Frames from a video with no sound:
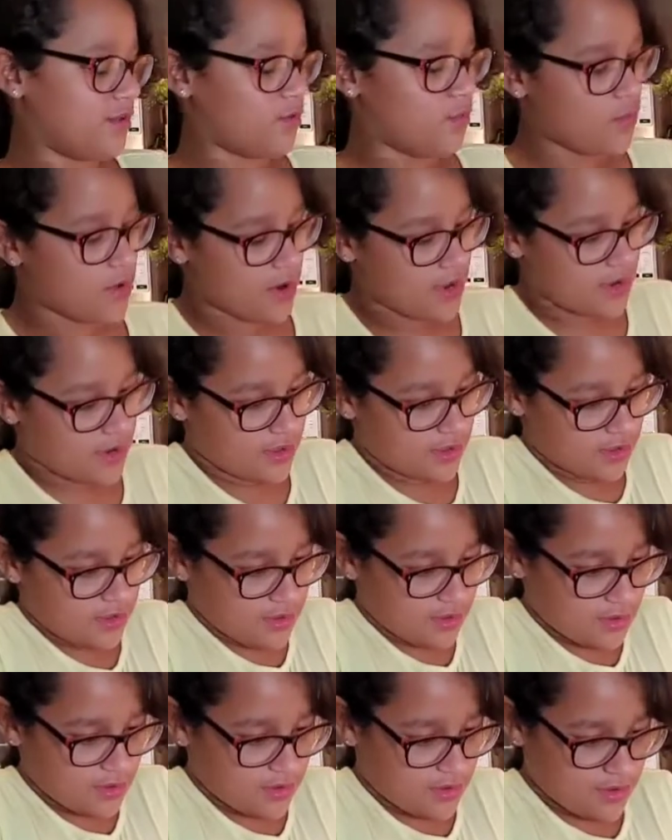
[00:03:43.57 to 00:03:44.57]
1
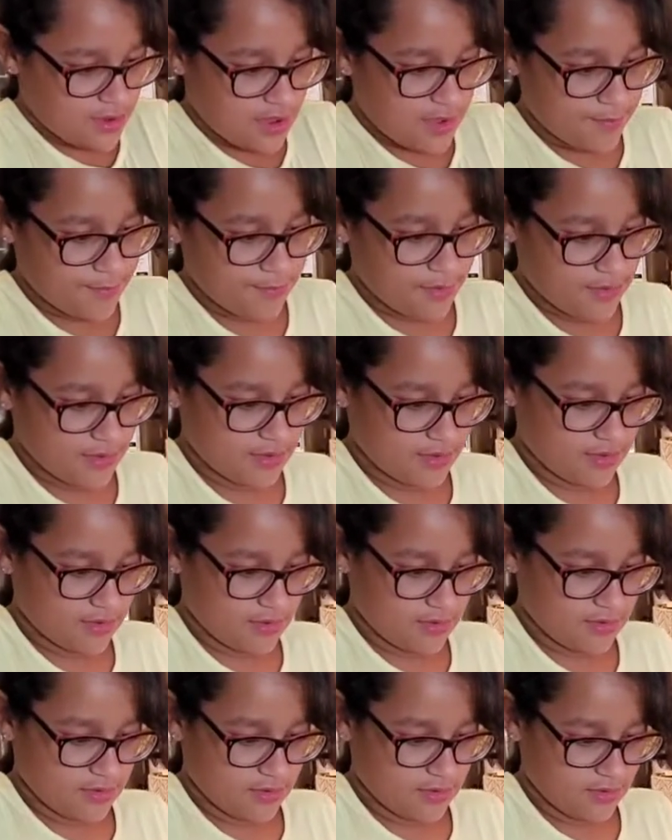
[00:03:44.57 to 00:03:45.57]
cup.
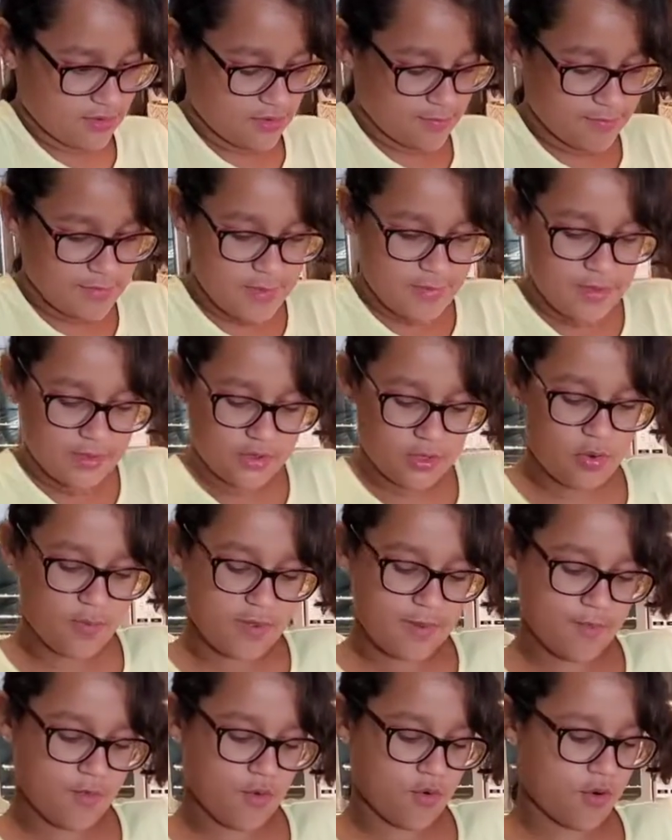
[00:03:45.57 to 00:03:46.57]
Maybe a little
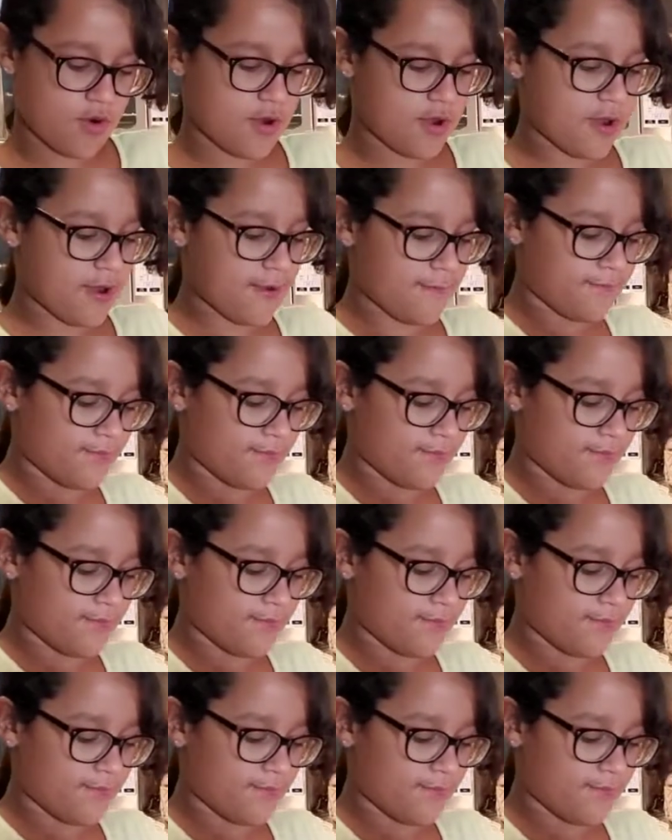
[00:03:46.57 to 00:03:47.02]
bit more.